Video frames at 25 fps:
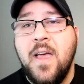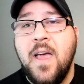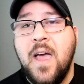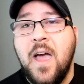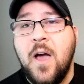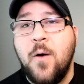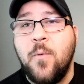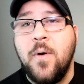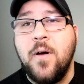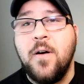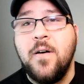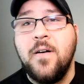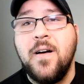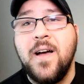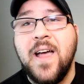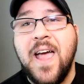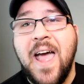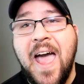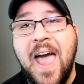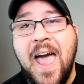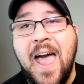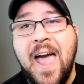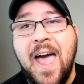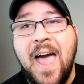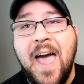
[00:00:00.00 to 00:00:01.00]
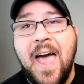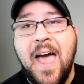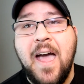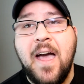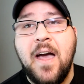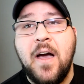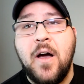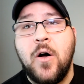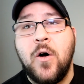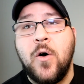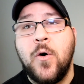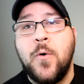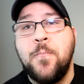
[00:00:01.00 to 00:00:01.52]
and we look at
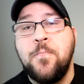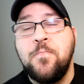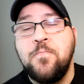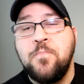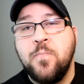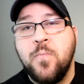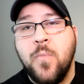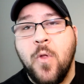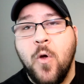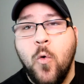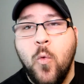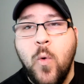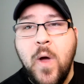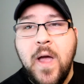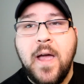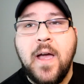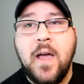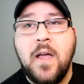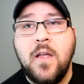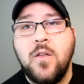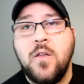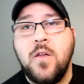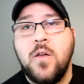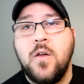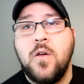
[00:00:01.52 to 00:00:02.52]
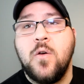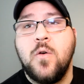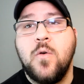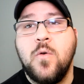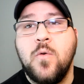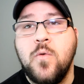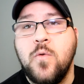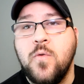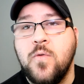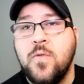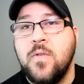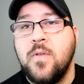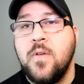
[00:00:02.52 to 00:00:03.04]
how we can
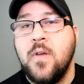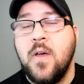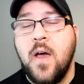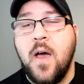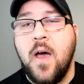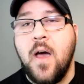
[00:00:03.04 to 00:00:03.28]
use